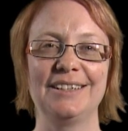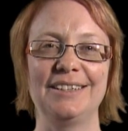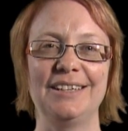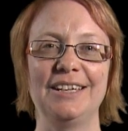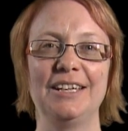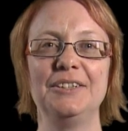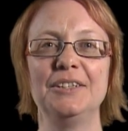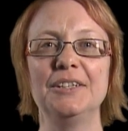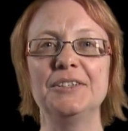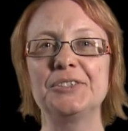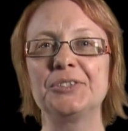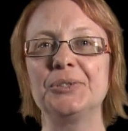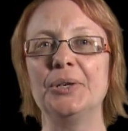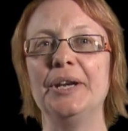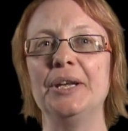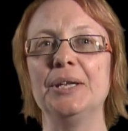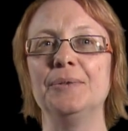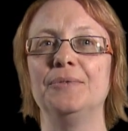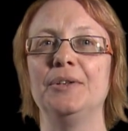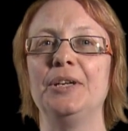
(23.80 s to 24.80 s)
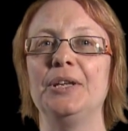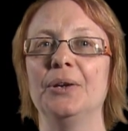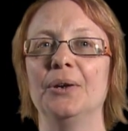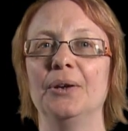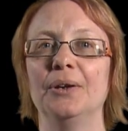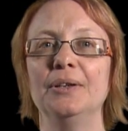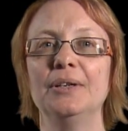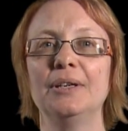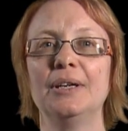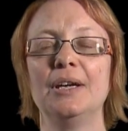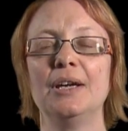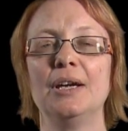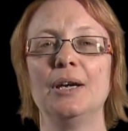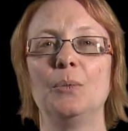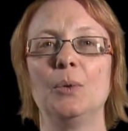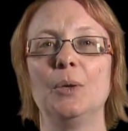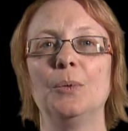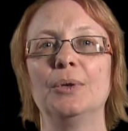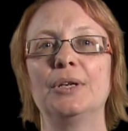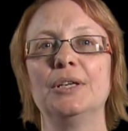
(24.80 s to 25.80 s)
In this training video,
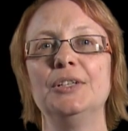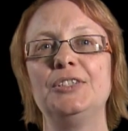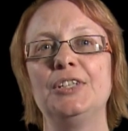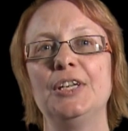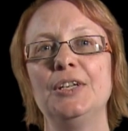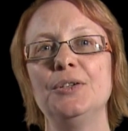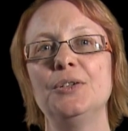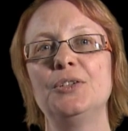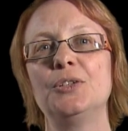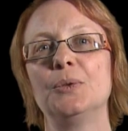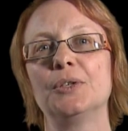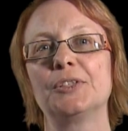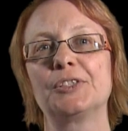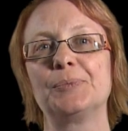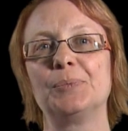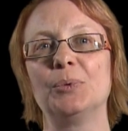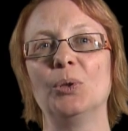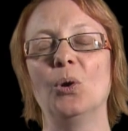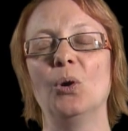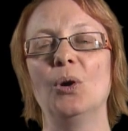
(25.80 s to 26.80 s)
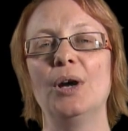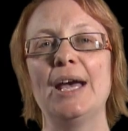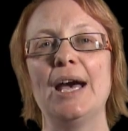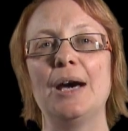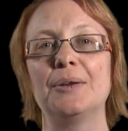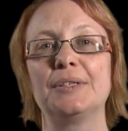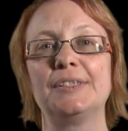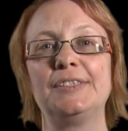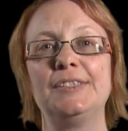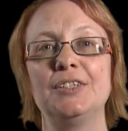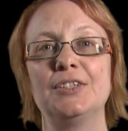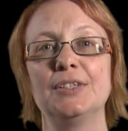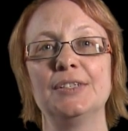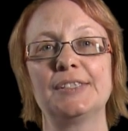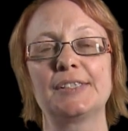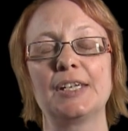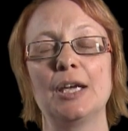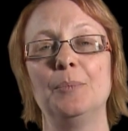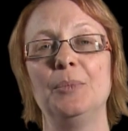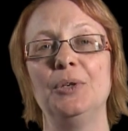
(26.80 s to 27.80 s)
we will continue to explore how
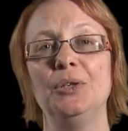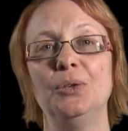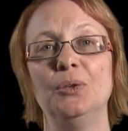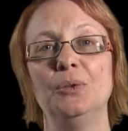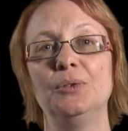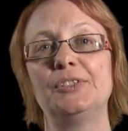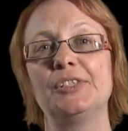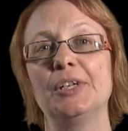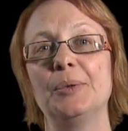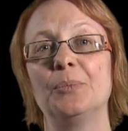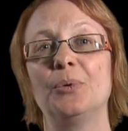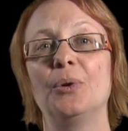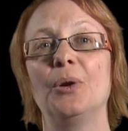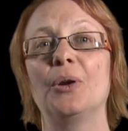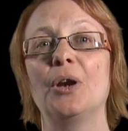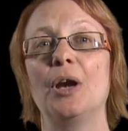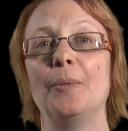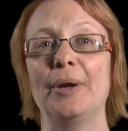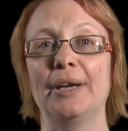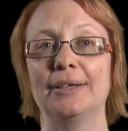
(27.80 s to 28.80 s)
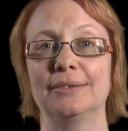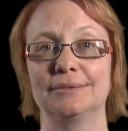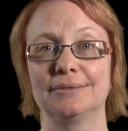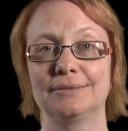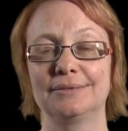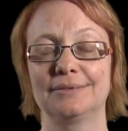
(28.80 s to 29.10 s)
decisions can be used in programming.